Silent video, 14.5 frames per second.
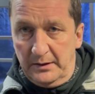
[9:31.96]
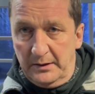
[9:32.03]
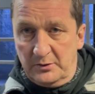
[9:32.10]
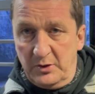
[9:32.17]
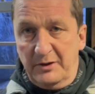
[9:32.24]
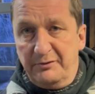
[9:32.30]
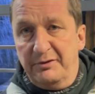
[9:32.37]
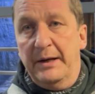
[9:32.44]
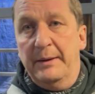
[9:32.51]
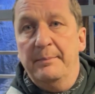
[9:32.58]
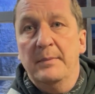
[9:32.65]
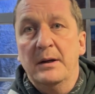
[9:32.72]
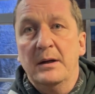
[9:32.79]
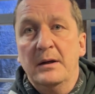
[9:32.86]
truck frame,
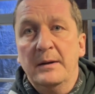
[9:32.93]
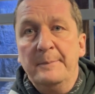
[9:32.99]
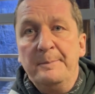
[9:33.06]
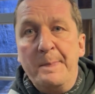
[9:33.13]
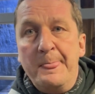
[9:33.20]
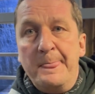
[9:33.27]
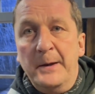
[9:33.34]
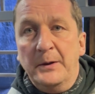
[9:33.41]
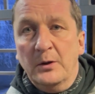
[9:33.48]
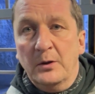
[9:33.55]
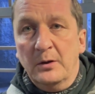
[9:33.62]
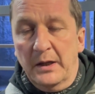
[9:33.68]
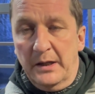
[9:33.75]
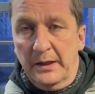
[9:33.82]
you
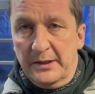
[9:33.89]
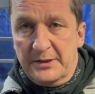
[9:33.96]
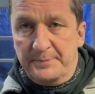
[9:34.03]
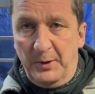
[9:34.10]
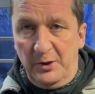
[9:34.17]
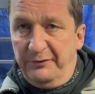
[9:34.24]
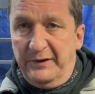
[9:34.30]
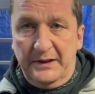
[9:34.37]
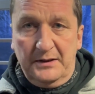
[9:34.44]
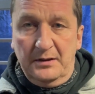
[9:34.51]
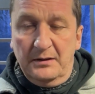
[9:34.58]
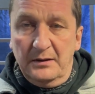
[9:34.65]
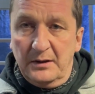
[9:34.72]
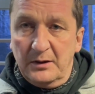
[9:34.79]
know. And it's perfect
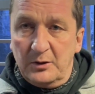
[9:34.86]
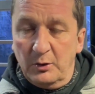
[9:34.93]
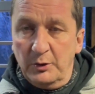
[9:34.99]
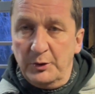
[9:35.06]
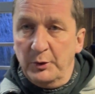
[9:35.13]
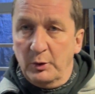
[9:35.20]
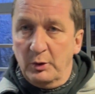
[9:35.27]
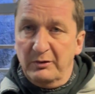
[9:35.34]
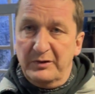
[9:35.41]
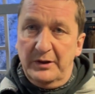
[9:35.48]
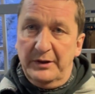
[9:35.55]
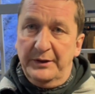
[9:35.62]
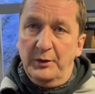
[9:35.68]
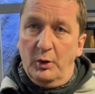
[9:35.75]
going
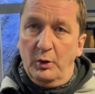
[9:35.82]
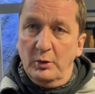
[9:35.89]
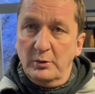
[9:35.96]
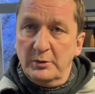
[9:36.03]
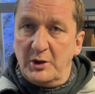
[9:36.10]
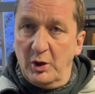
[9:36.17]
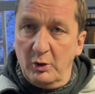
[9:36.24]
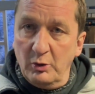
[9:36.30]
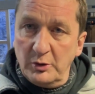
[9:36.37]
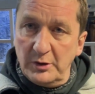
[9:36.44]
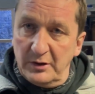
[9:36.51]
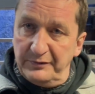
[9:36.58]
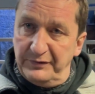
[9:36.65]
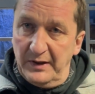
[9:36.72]
over an old coat
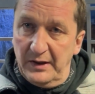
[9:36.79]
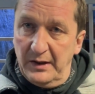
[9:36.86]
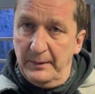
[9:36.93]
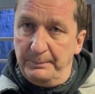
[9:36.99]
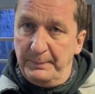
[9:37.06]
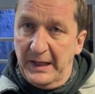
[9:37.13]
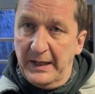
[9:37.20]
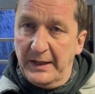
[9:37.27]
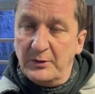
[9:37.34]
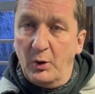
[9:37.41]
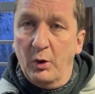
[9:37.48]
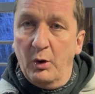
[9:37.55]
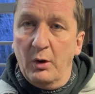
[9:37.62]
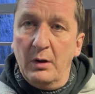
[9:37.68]
of paint
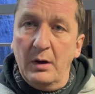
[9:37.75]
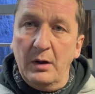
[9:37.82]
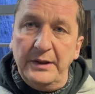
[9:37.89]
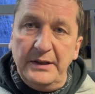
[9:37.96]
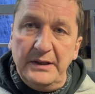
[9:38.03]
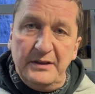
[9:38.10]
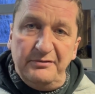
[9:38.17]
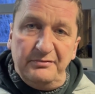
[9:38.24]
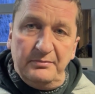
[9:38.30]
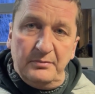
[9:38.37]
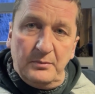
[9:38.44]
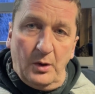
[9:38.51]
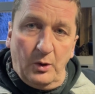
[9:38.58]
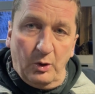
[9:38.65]
or
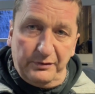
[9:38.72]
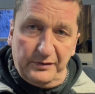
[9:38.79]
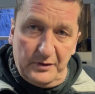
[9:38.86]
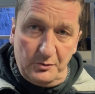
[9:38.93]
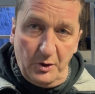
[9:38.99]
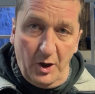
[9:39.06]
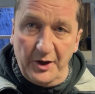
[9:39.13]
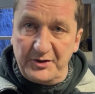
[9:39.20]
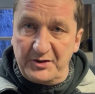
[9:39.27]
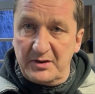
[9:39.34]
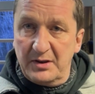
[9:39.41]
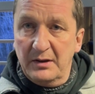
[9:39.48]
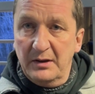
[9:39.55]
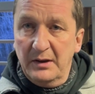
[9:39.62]
even over
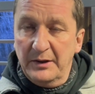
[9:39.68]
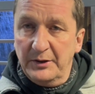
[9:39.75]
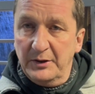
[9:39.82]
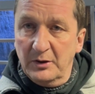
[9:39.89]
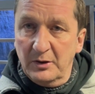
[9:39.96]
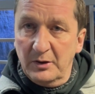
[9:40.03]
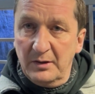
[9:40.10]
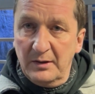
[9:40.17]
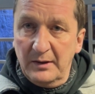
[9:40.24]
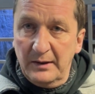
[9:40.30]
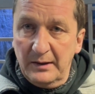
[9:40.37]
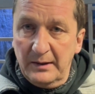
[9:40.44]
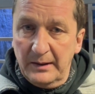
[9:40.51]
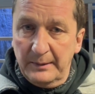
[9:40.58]
rust, you know.
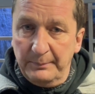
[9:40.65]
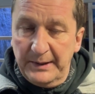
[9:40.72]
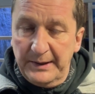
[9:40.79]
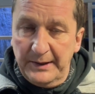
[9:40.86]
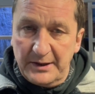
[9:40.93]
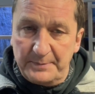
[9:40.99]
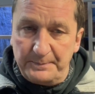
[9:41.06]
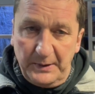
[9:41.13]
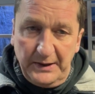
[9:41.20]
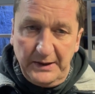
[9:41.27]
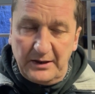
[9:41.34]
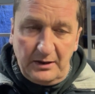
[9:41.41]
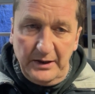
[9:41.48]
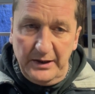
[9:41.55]
But it's pretty
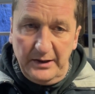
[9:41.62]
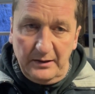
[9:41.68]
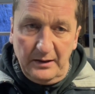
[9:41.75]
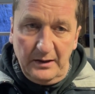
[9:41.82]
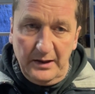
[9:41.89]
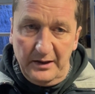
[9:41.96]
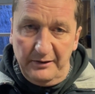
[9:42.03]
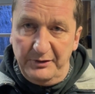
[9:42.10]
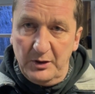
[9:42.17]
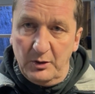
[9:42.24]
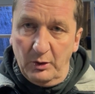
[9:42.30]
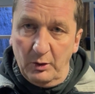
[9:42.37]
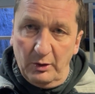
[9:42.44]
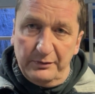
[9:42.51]
clear. If you
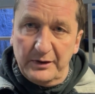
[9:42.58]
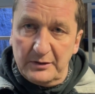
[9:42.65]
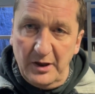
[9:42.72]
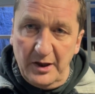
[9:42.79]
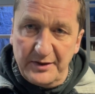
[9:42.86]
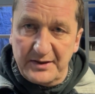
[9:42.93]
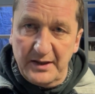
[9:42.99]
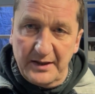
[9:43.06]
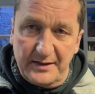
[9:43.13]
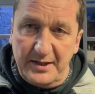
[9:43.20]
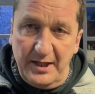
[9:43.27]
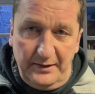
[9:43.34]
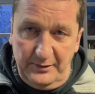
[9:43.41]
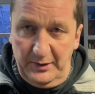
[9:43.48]
go over rust,
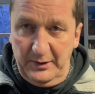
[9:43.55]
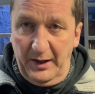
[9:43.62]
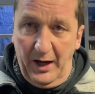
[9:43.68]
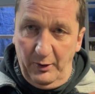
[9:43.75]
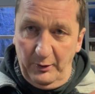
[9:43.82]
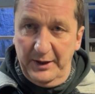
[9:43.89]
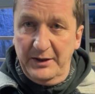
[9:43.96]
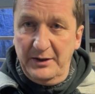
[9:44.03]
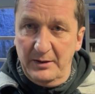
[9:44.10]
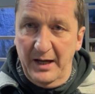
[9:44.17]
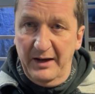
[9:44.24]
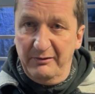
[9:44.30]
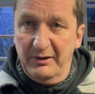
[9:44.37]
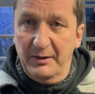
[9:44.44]
that's how can you
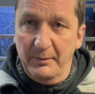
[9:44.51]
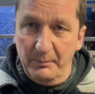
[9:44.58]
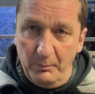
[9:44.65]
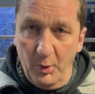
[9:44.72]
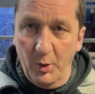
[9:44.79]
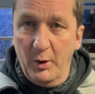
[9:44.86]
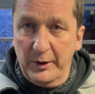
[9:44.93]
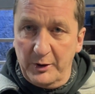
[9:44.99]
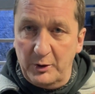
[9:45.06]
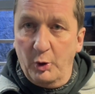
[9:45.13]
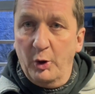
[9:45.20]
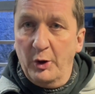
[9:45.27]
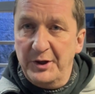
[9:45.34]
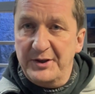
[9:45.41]
have a more
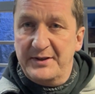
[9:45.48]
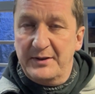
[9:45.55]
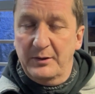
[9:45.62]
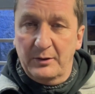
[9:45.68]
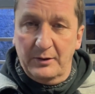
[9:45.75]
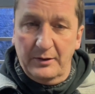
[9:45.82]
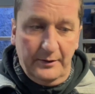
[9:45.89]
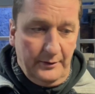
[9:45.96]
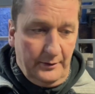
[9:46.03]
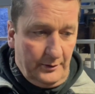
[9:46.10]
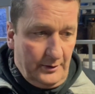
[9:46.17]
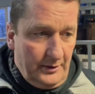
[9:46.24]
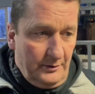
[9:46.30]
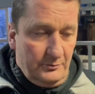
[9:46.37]
coarse
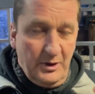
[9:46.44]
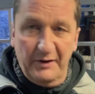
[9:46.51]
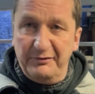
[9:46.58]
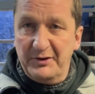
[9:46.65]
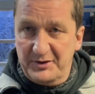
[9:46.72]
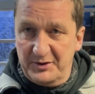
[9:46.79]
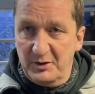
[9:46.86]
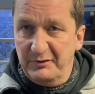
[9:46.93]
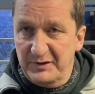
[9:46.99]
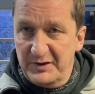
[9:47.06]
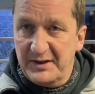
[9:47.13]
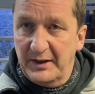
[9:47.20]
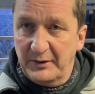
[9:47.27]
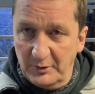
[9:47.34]
or rougher
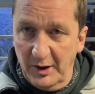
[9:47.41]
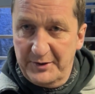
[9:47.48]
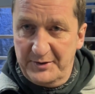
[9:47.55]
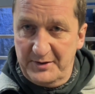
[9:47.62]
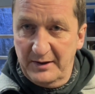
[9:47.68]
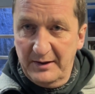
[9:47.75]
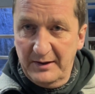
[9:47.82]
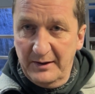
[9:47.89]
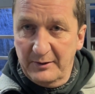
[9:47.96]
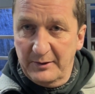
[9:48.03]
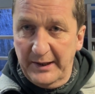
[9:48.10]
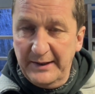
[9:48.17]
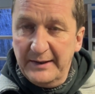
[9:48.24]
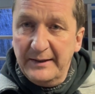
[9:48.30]
surface than rust,
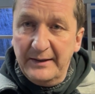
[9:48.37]
right?